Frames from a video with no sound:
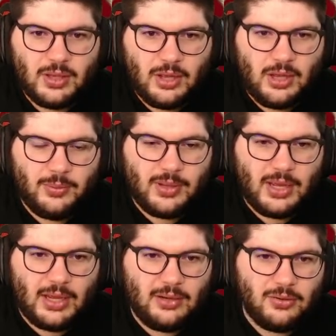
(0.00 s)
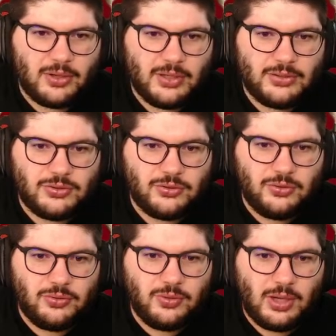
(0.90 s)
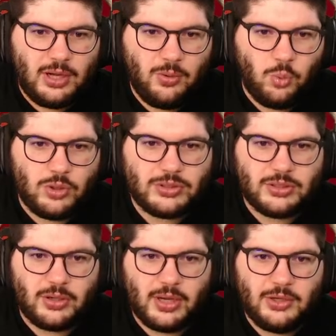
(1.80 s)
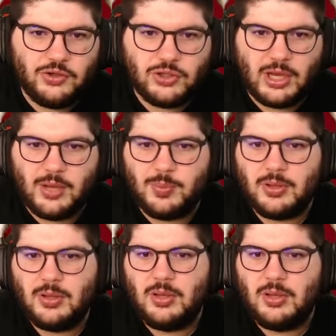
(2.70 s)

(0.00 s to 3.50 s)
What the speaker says: and looking to, once they're in shape,